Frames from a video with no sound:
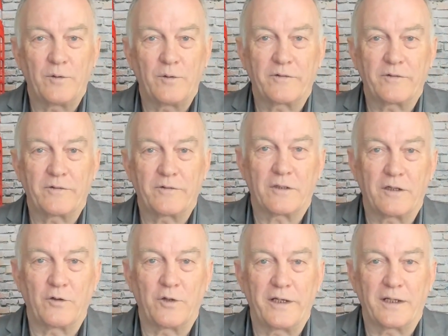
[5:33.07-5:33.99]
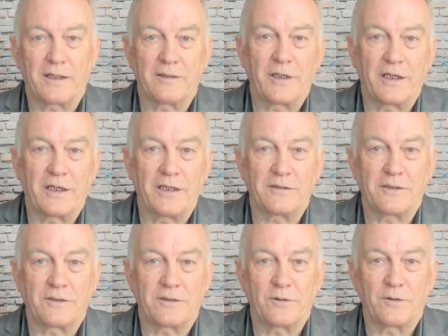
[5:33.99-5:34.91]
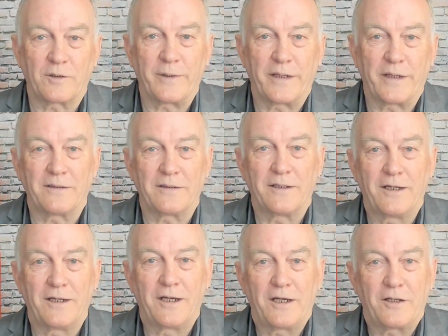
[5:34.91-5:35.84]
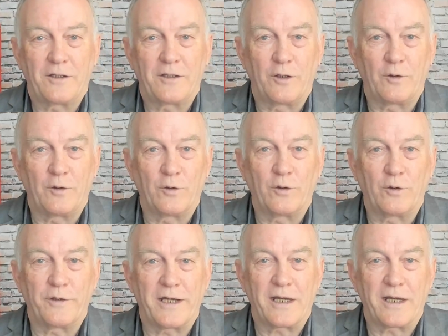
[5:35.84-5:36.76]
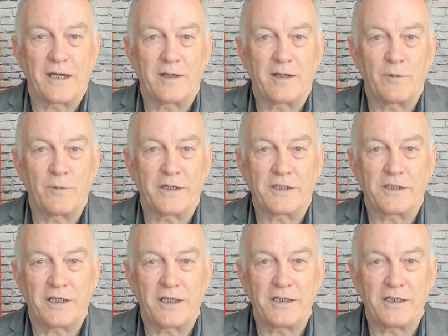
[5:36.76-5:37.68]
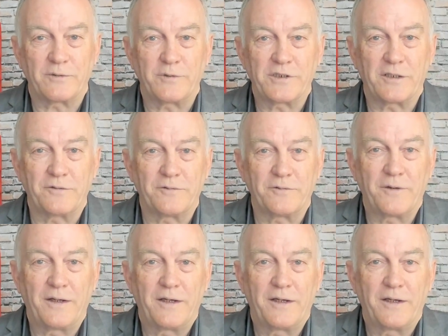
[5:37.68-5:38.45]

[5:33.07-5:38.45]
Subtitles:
We've got a lawyer coming in to talk about the law and how that might change as a result